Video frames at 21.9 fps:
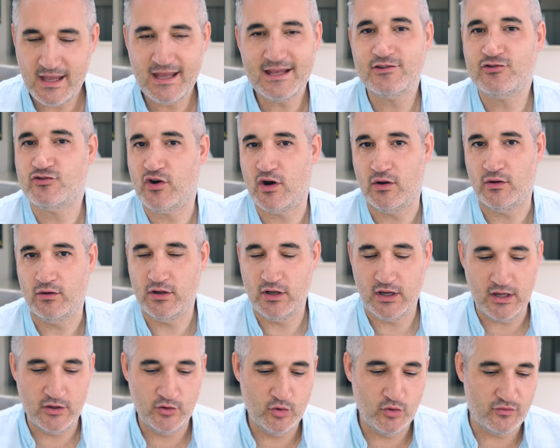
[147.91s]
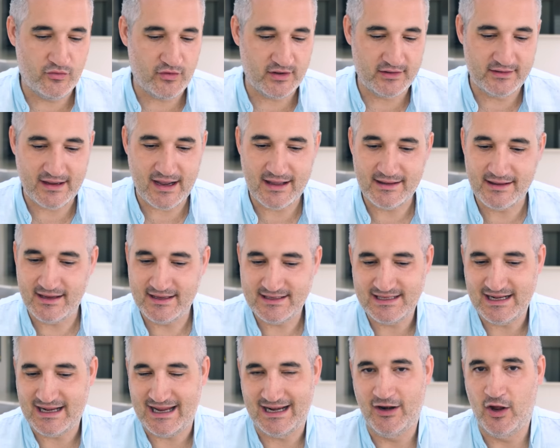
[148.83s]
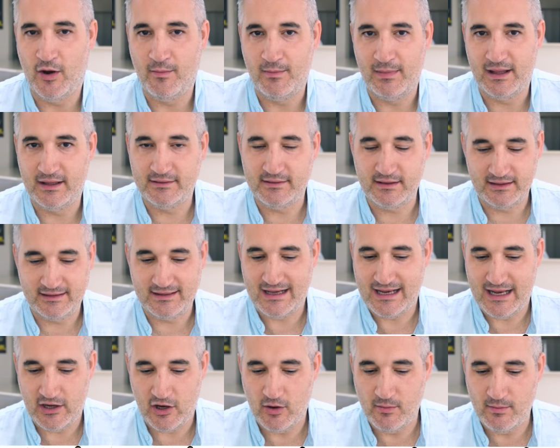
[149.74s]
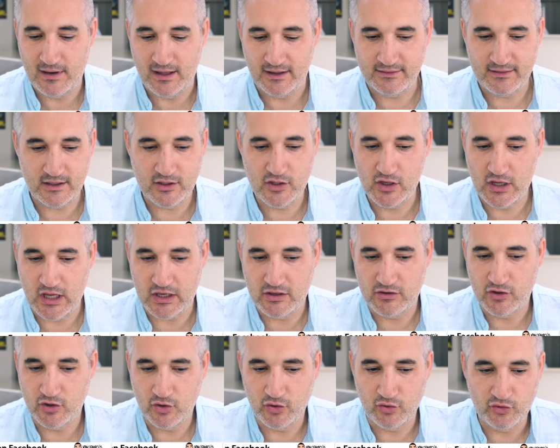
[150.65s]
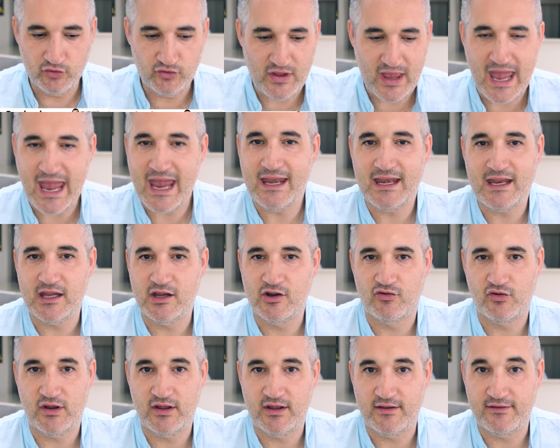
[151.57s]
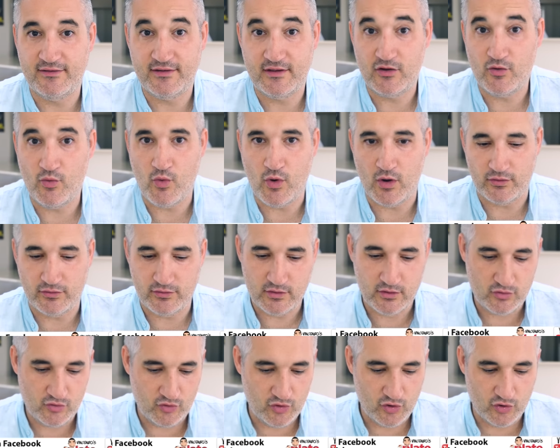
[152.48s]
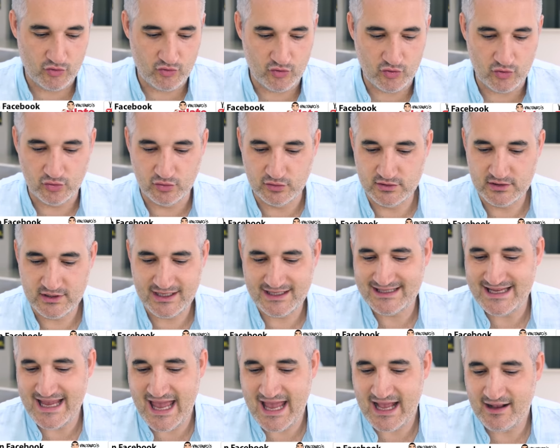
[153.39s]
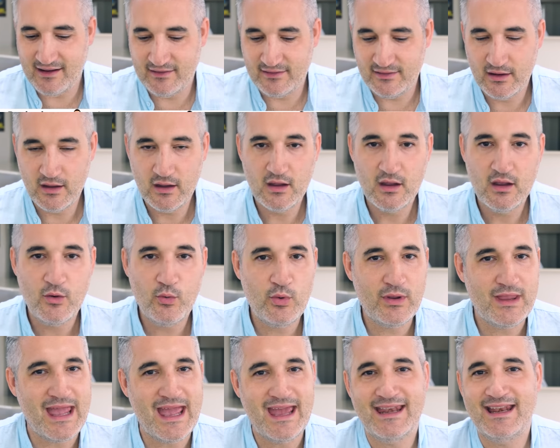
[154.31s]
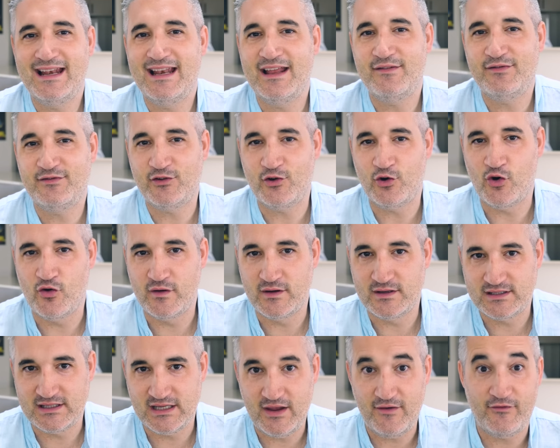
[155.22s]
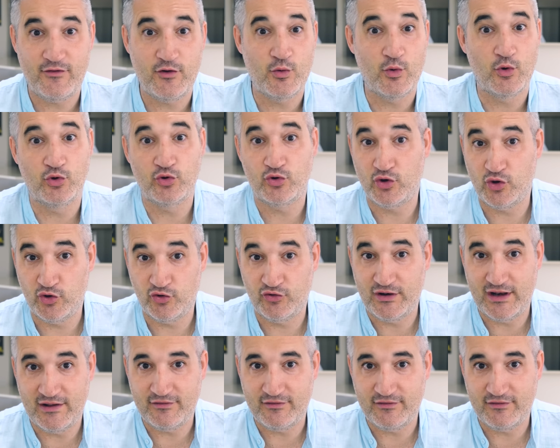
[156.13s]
Yes, Rob, you can do frittata. It's like an omelette, Italian omelette, that you can use any ingredients that you want. No rules. It's eggs with any leftovers, if you want to use